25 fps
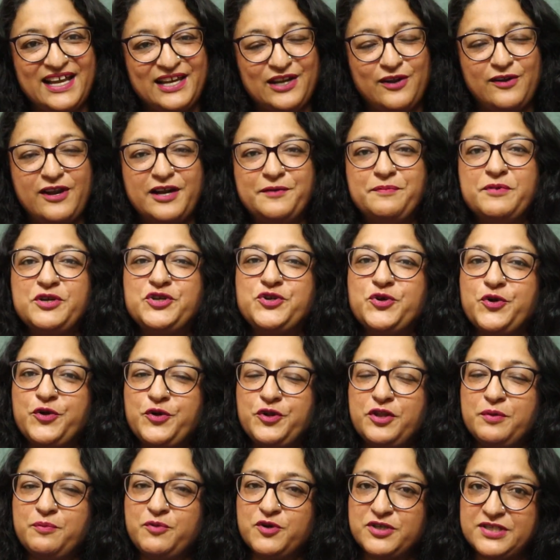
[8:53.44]
Now let me show
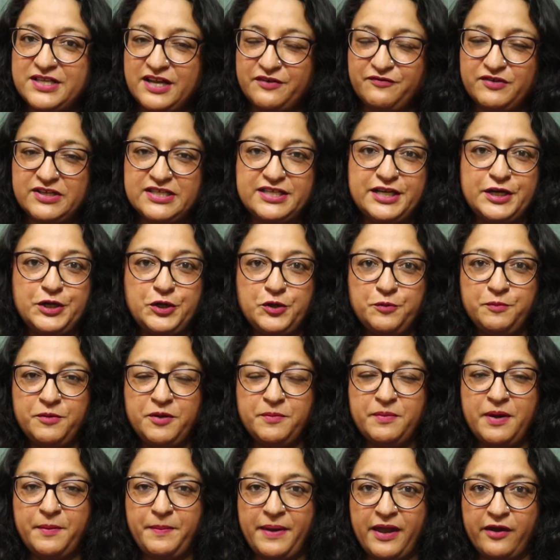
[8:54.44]
you the books that were sent to
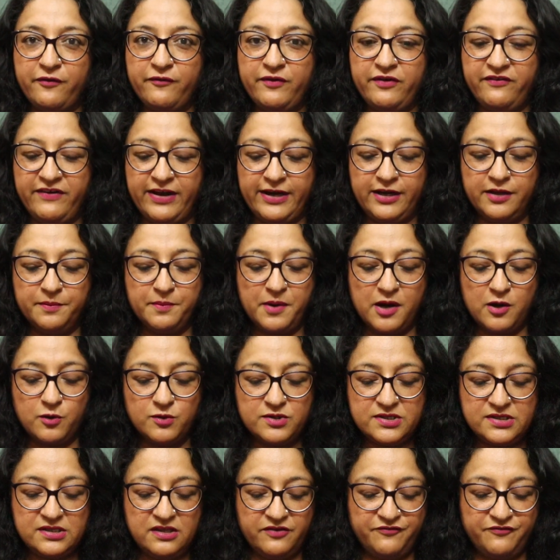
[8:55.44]
me by Penguin Random House.